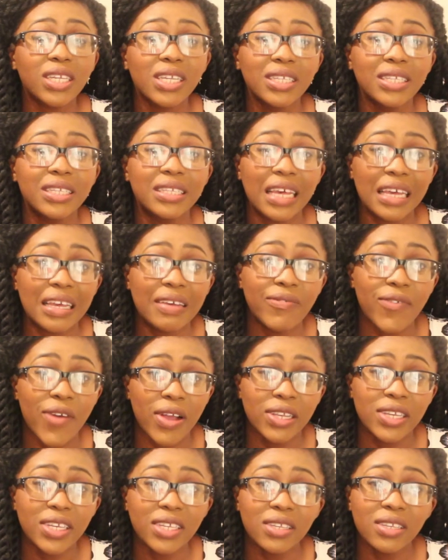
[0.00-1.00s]
can save you,
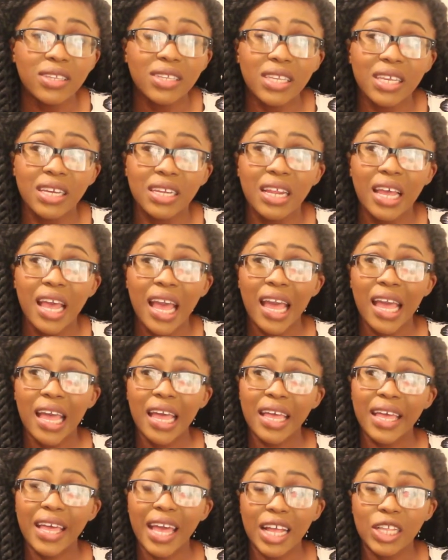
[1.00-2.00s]
and Jesus can
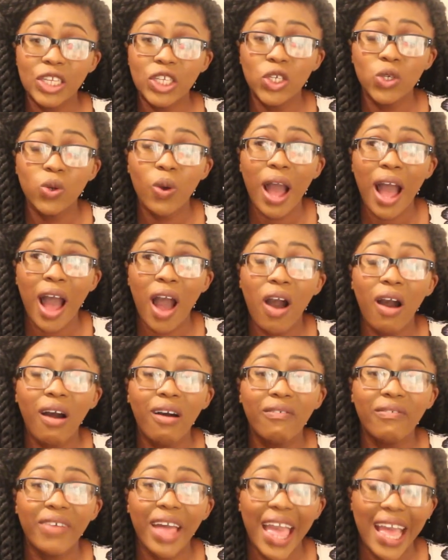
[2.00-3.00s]
get you out
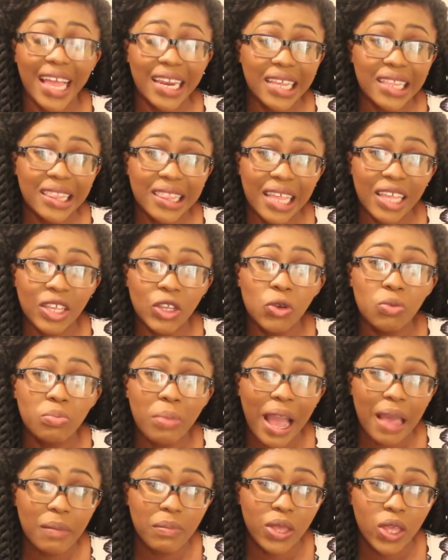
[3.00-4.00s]
of anything you
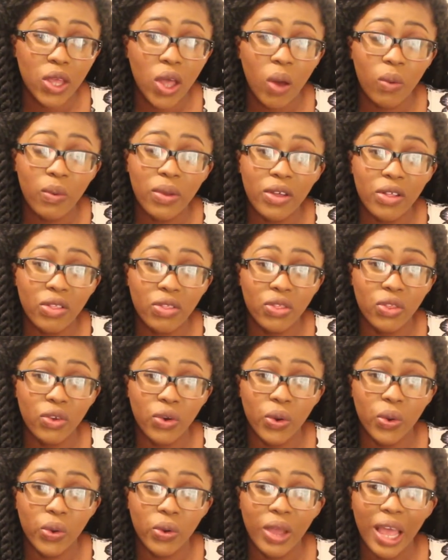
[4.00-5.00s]
might be going
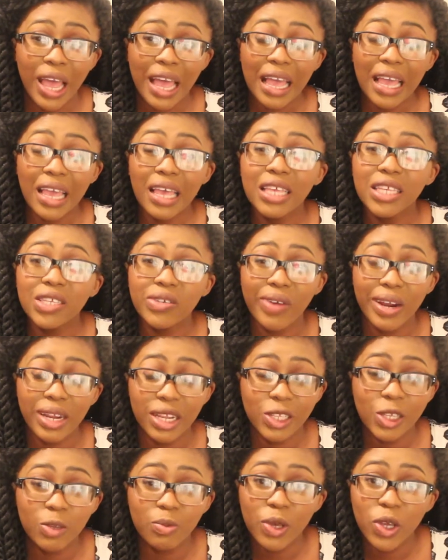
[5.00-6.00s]
through. He is
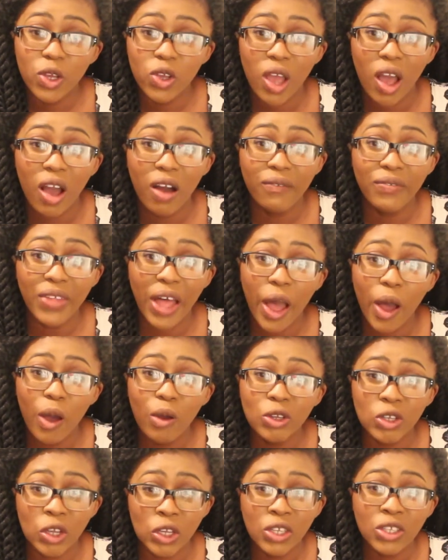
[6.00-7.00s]
ready to pick you out of that
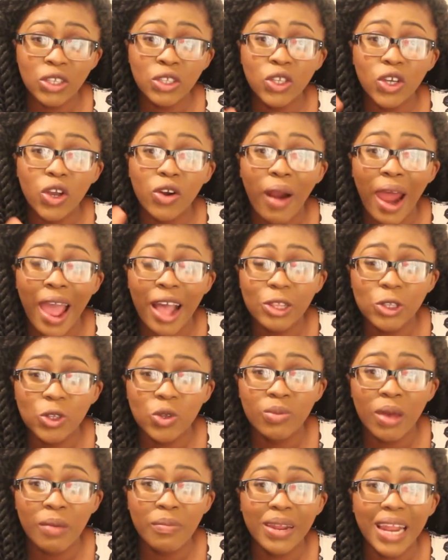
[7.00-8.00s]
ocean. You just need to cry out
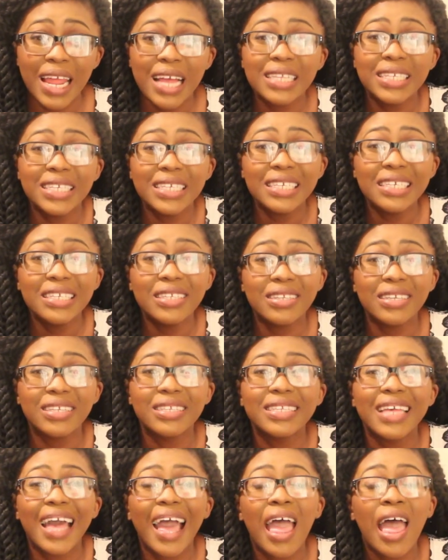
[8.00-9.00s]
to him and be like,
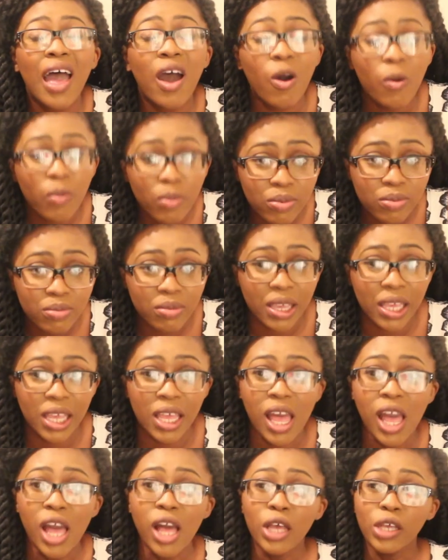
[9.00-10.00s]
Jesus, help
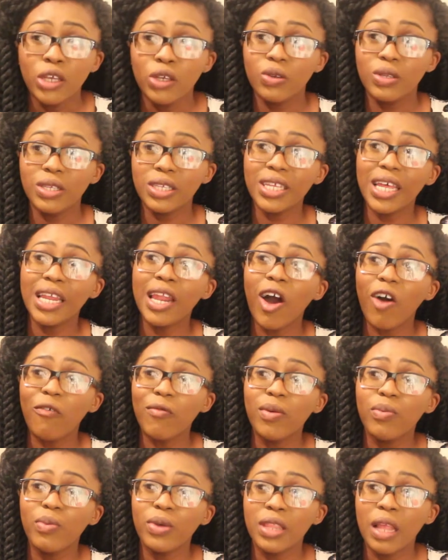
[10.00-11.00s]
me. You see a lot
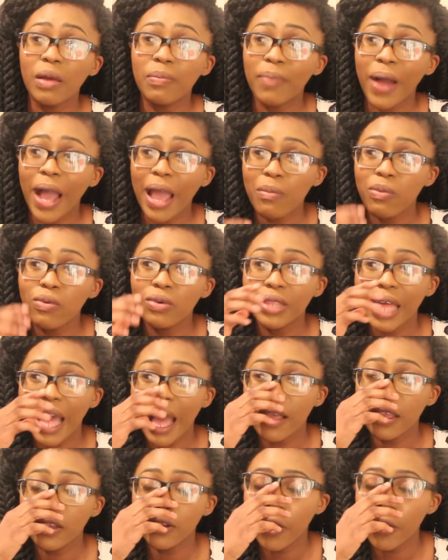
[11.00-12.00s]
of people in the Bible
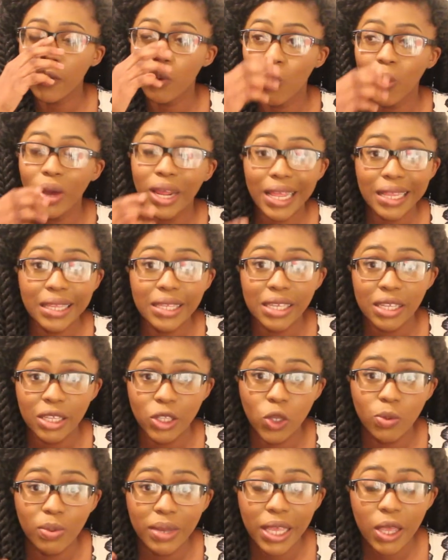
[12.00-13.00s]
that, you know, wanted
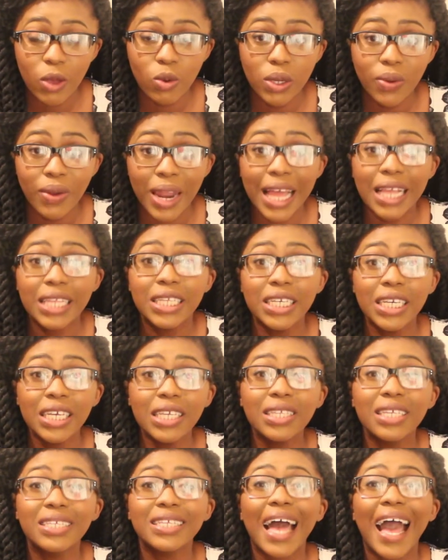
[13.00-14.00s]
to be healed. They're like,
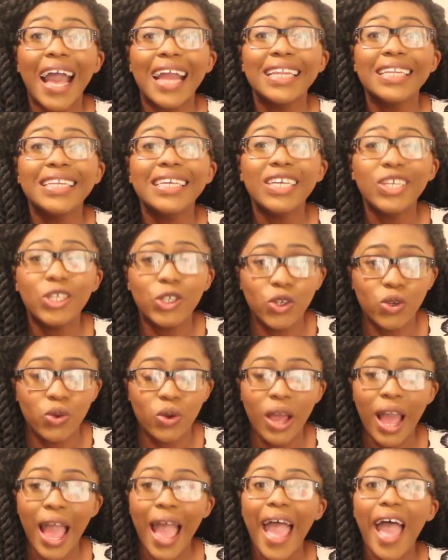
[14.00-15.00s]
Jesus, I need
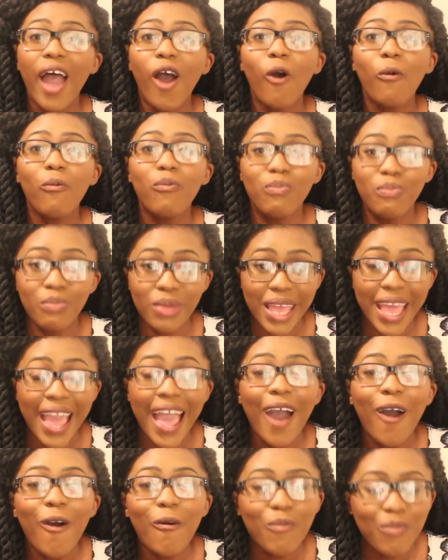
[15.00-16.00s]
you, help me,
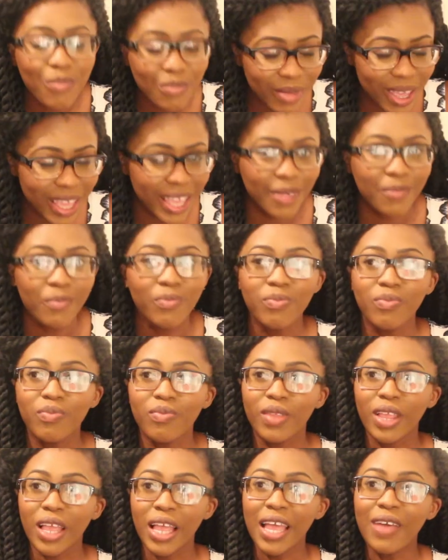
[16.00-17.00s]
help me.
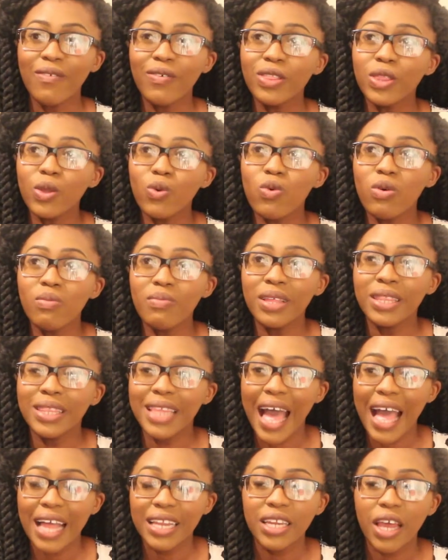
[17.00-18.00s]
Even the woman
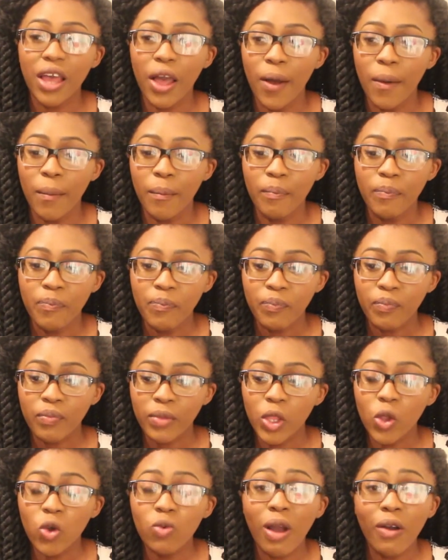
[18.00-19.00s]
that the
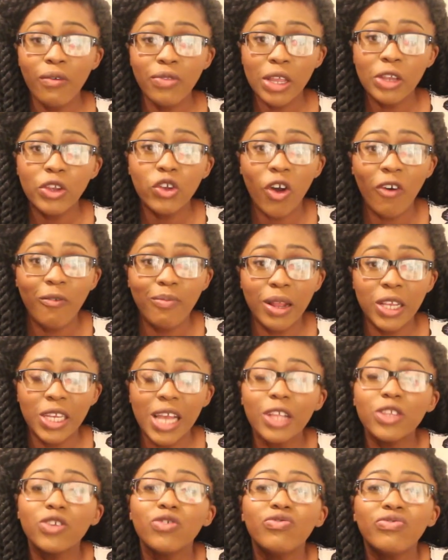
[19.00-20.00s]
woman with the issue of blood,
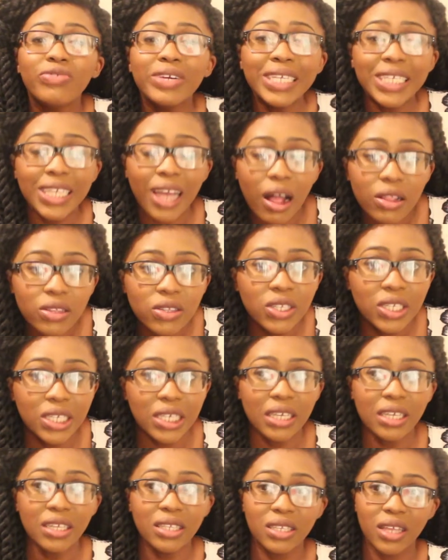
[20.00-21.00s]
she had to reach out to
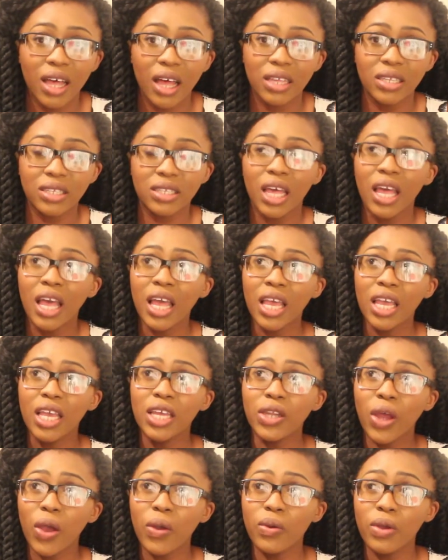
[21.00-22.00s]
Jesus.
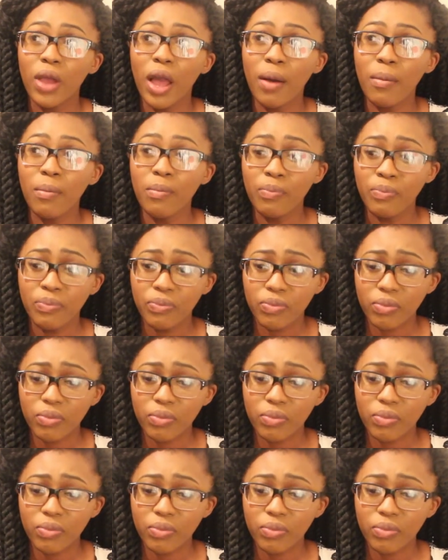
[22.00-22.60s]
You know,